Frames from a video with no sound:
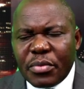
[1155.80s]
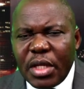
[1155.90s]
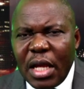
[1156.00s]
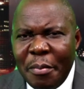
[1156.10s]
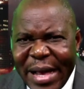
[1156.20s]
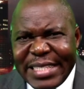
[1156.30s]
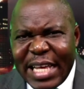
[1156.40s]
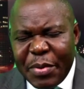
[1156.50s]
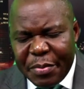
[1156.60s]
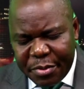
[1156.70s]
My dear
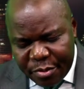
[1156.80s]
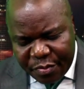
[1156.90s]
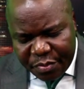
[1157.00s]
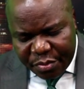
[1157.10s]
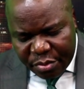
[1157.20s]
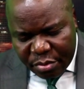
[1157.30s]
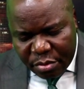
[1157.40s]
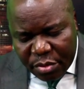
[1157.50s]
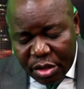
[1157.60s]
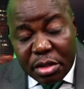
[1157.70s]
people,
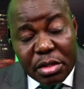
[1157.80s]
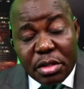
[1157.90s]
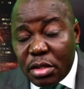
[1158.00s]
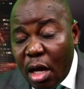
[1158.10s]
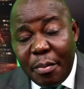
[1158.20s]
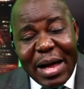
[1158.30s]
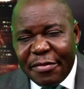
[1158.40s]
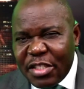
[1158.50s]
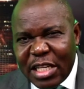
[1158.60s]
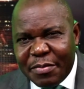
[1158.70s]
some
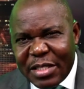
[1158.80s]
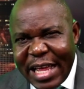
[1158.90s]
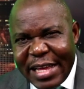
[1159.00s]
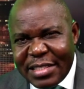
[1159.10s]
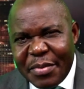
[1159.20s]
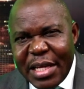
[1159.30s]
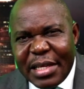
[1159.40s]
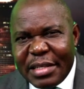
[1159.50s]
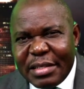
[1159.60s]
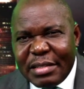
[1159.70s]
have chastised me,
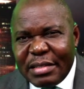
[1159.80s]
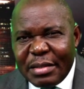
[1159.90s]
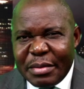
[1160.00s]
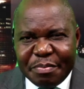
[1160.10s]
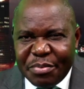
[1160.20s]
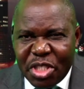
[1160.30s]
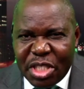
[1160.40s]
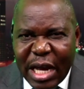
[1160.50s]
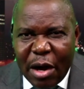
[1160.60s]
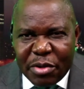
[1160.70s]

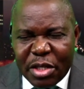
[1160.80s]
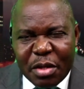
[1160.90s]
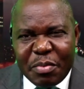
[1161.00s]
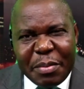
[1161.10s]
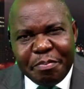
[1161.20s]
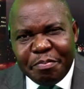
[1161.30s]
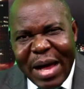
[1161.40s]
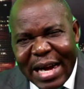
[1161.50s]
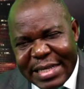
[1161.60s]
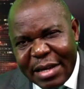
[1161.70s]
shouted on me,
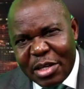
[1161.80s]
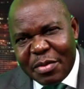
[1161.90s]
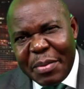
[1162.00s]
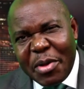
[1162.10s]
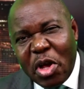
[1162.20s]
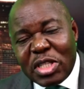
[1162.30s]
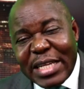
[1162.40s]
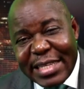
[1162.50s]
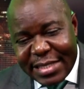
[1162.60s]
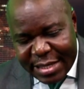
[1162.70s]
backed down at me because I
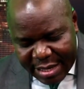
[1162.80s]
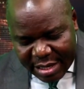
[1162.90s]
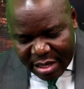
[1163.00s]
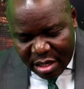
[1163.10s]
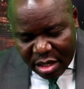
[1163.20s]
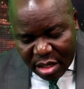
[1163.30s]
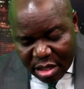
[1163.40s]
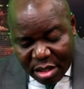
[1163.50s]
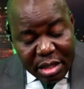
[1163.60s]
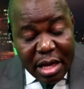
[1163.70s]
say,
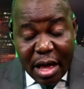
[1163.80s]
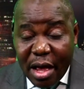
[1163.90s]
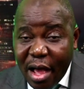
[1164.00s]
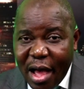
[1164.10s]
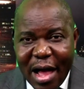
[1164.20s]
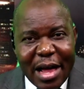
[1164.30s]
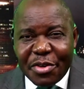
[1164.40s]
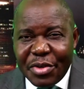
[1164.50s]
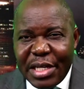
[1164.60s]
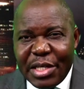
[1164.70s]
yeah, I
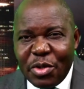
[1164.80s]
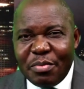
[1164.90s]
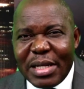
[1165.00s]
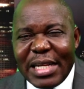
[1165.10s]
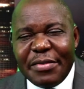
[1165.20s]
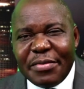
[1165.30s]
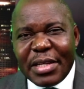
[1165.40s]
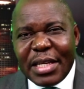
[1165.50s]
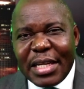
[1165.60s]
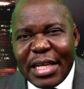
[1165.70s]
really don't believe
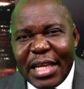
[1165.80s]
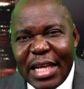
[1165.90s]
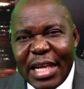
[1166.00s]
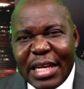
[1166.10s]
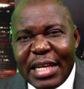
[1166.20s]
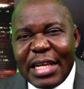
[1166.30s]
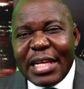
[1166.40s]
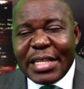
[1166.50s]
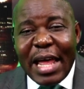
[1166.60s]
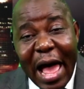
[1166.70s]
in
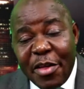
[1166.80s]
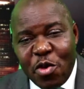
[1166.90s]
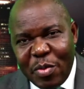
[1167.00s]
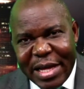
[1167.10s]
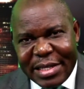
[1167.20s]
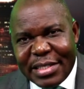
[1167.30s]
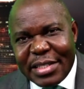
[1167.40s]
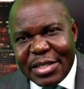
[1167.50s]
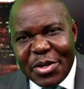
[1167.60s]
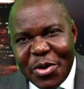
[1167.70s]
the argument
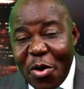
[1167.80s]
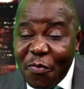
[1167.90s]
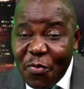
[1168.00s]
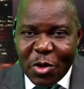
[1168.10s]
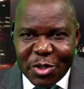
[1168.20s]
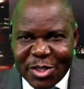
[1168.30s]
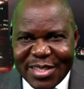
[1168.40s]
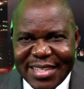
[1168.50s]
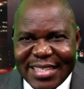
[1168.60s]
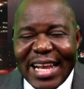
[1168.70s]
of force.
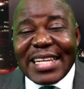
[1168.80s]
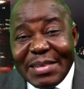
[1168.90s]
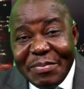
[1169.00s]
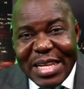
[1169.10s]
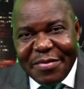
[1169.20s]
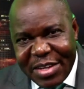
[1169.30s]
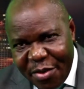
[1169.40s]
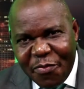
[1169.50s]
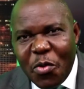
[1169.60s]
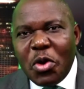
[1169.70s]
I still believe in the
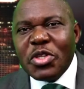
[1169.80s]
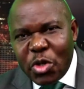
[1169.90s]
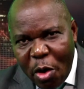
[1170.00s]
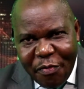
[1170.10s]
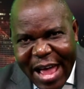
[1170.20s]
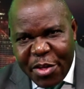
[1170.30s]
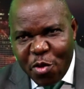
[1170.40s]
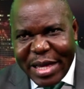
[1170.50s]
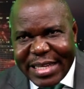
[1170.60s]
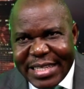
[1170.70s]
force of
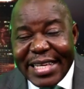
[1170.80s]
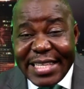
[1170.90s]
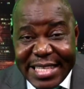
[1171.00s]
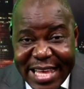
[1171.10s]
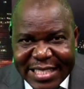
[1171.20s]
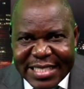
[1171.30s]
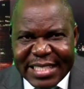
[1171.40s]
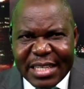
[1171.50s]
argument. Yes,